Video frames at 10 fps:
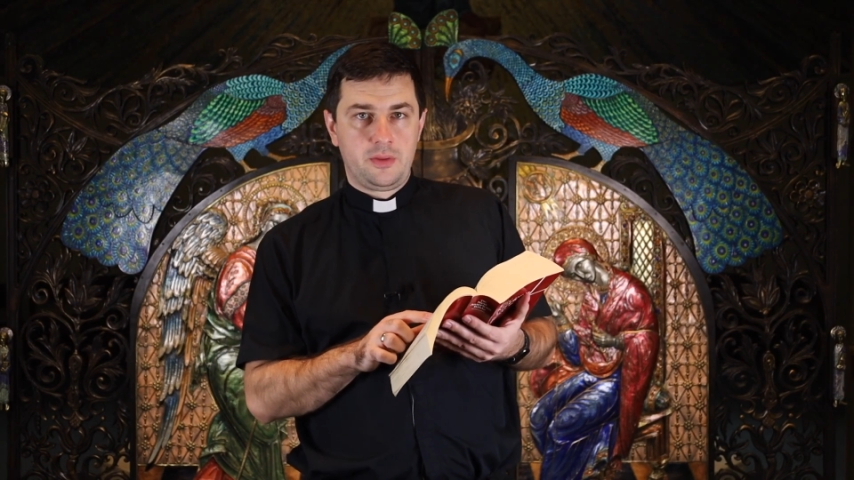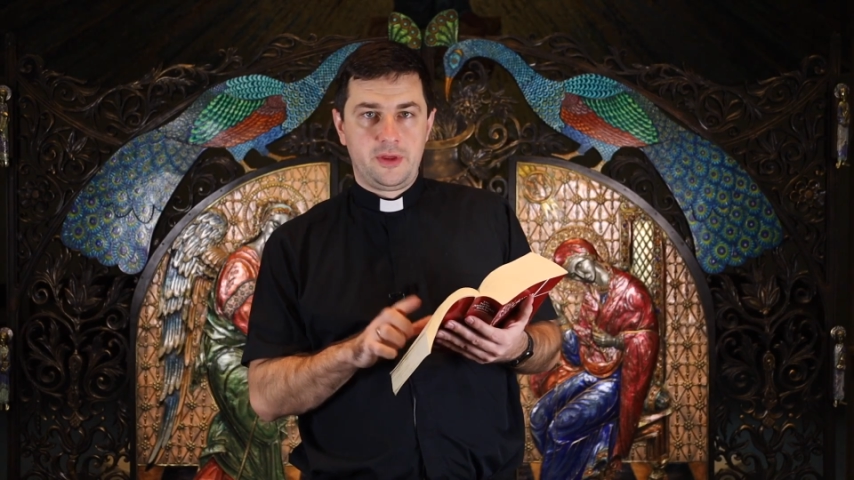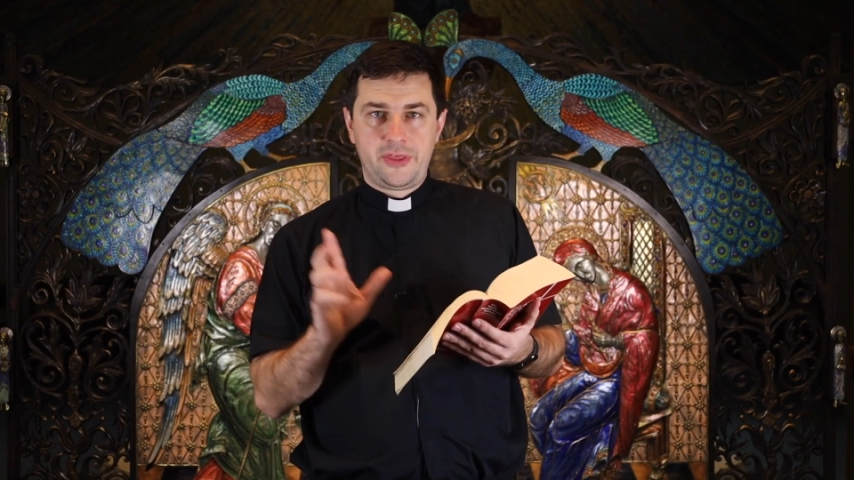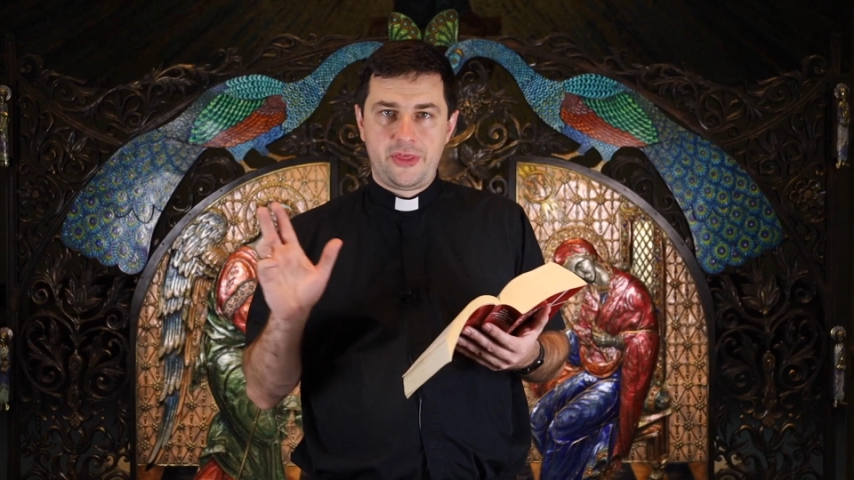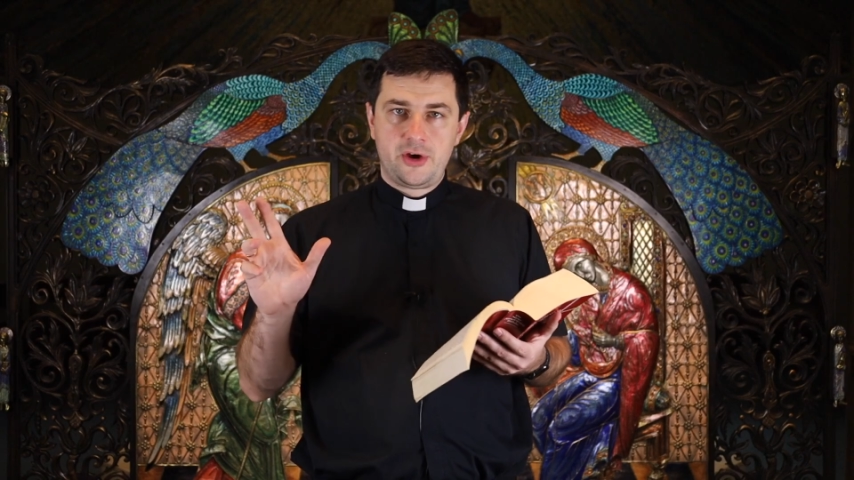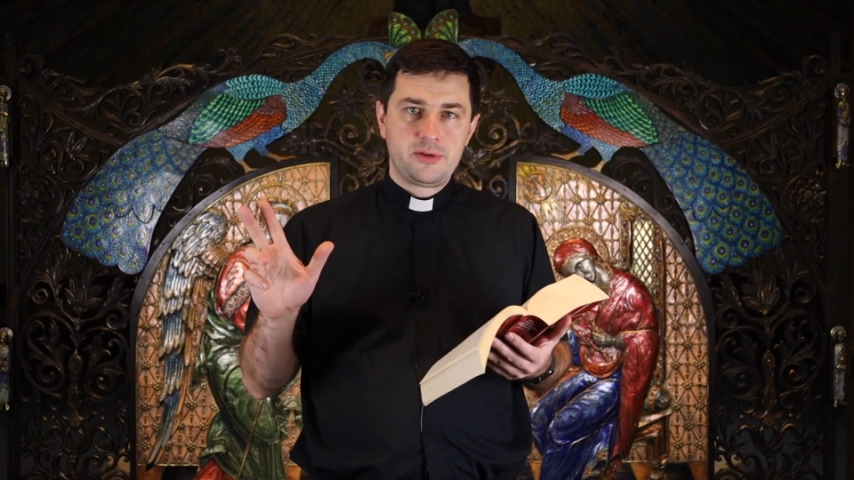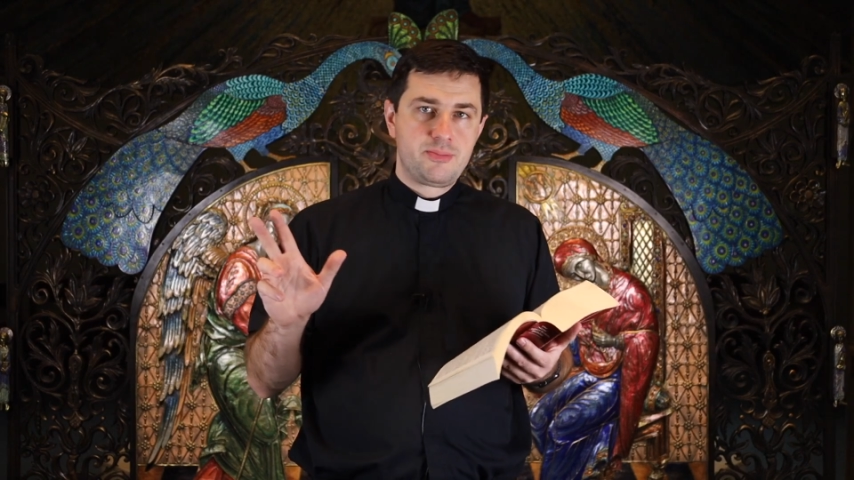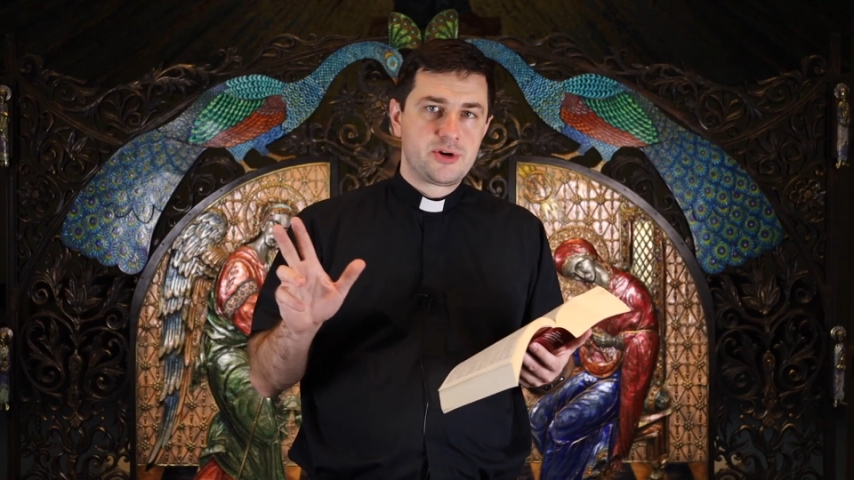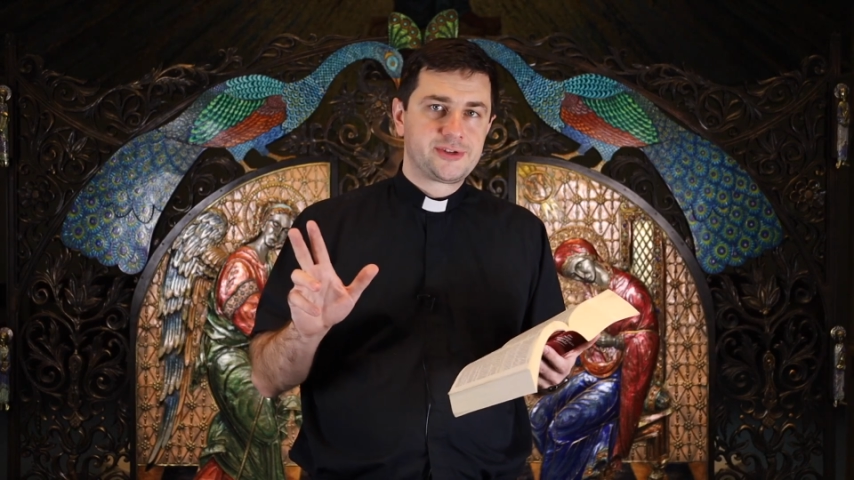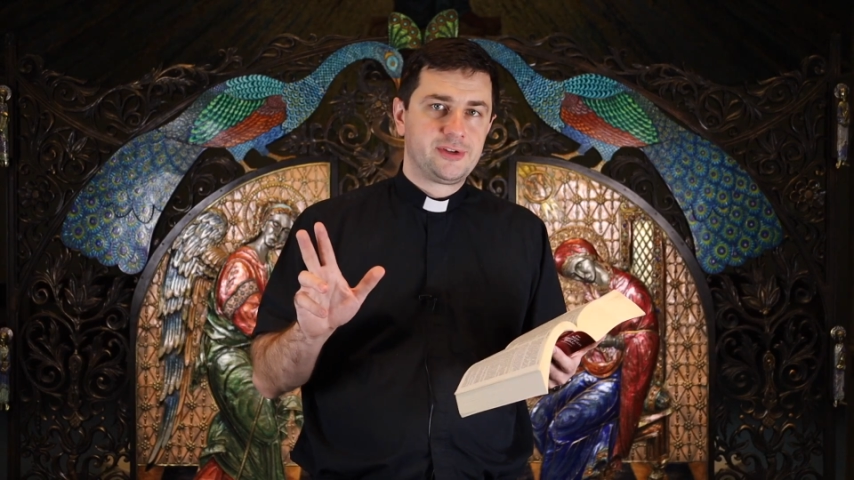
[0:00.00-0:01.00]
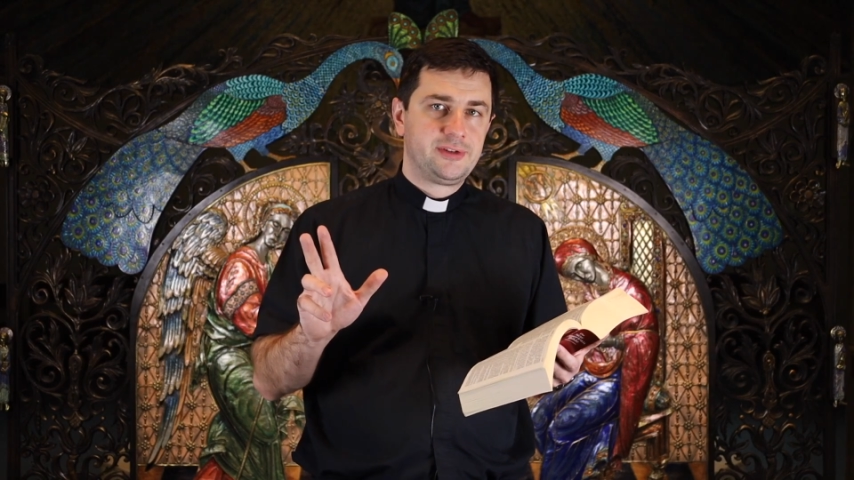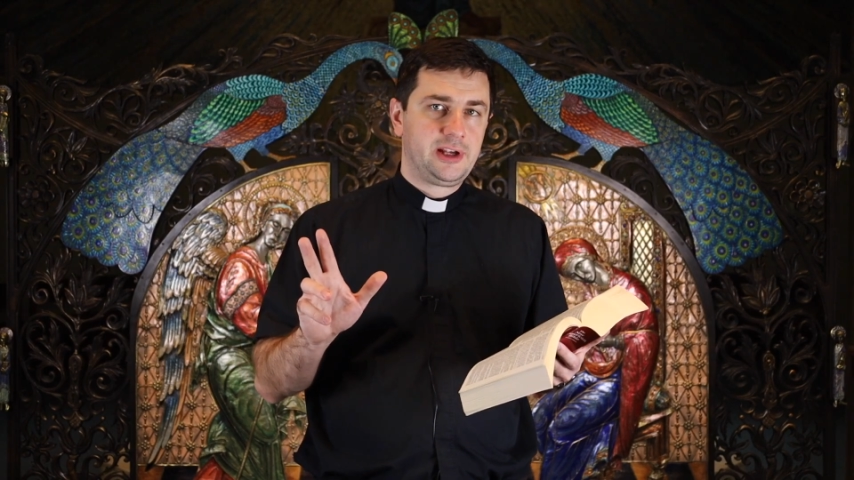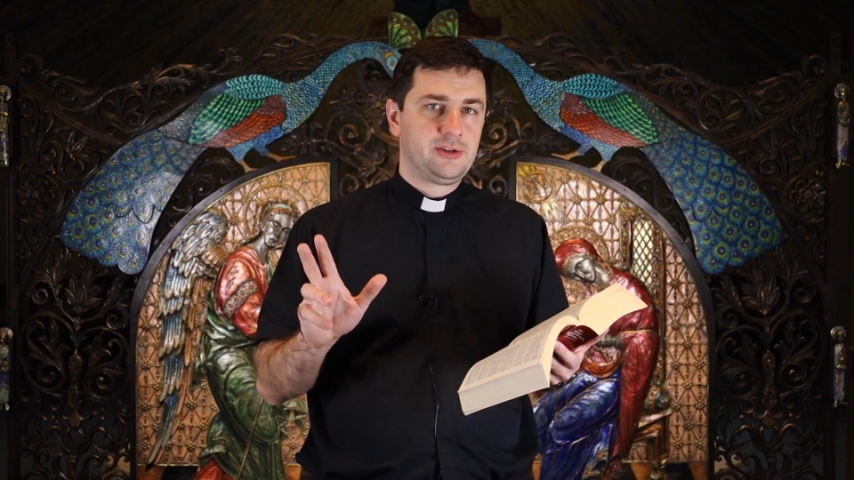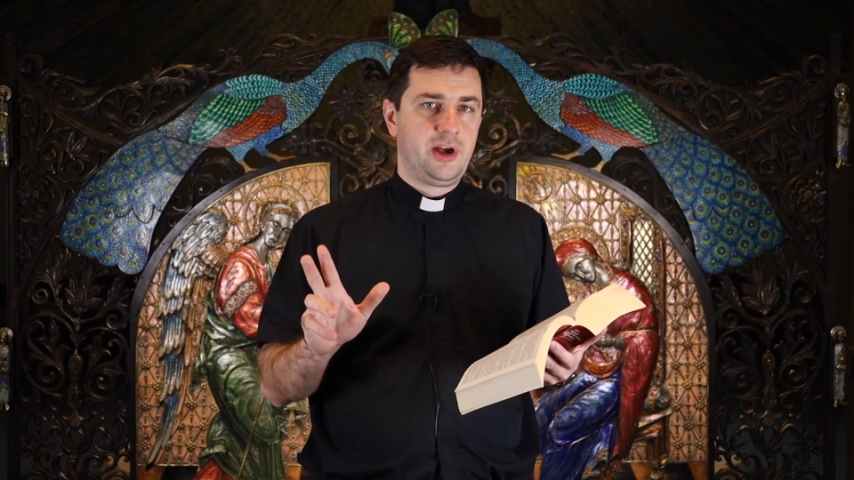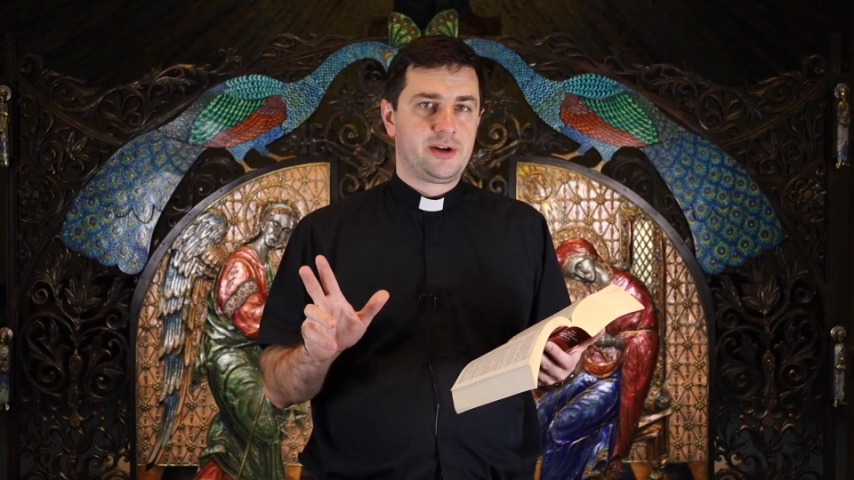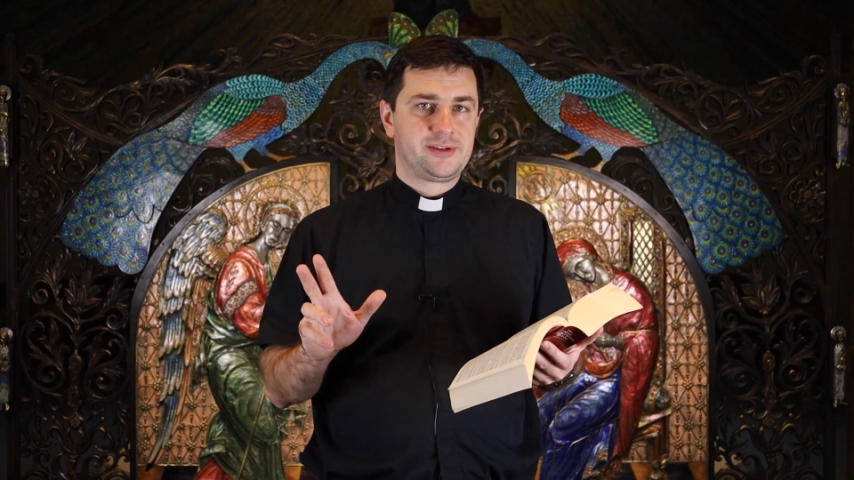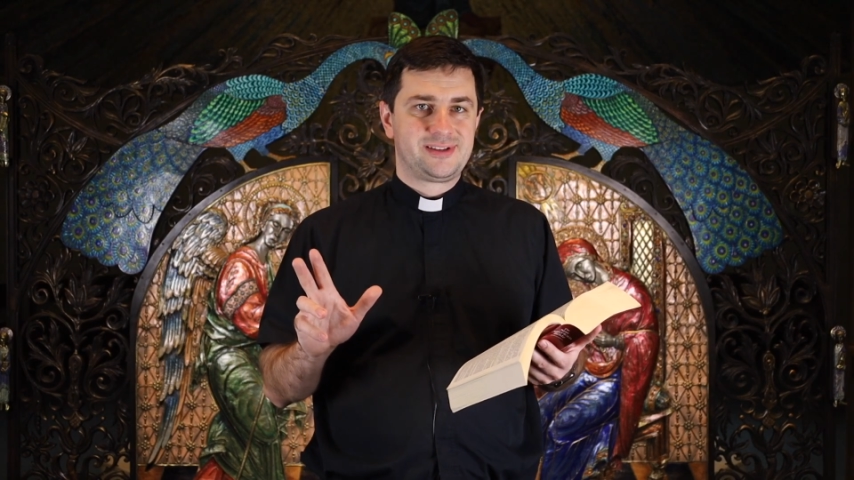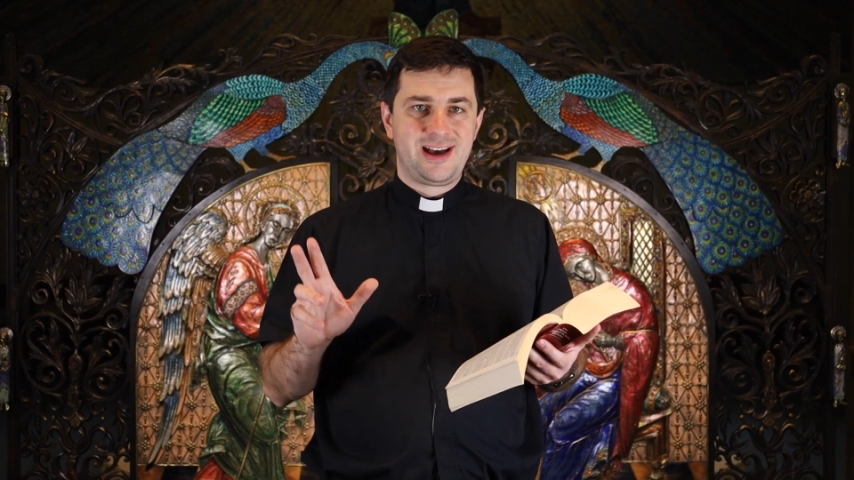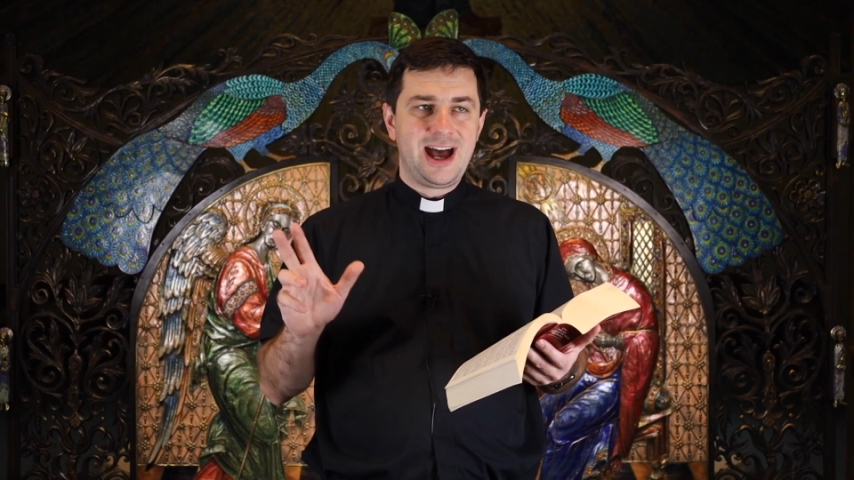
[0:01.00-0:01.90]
The third person declares,